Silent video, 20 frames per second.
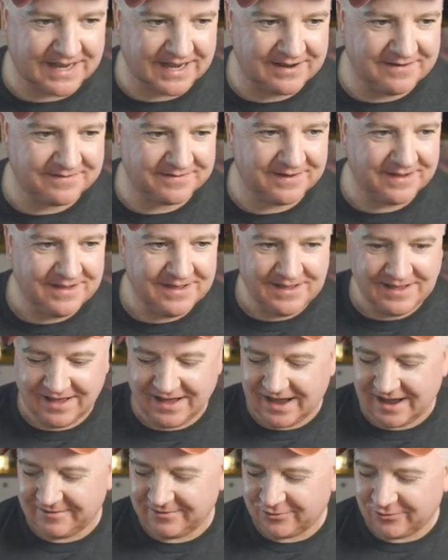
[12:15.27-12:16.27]
I've
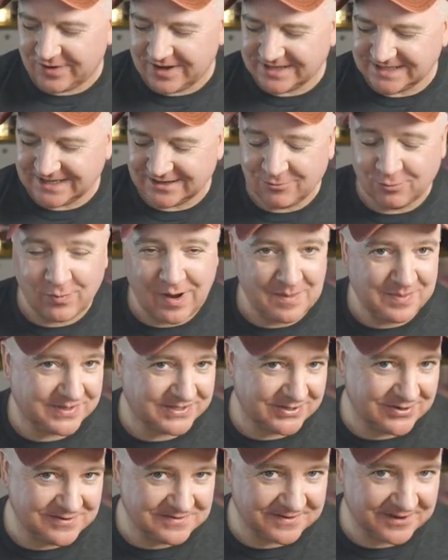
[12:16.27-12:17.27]
created a web
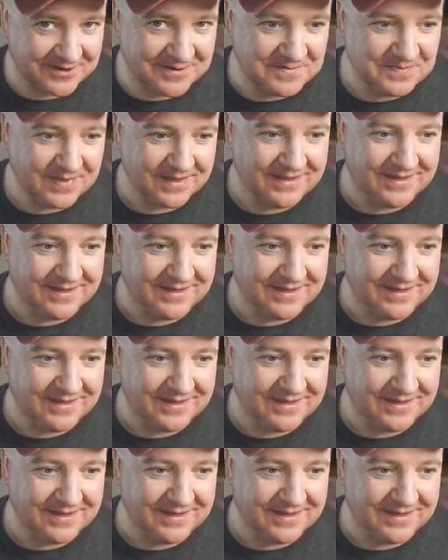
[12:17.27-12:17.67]
server.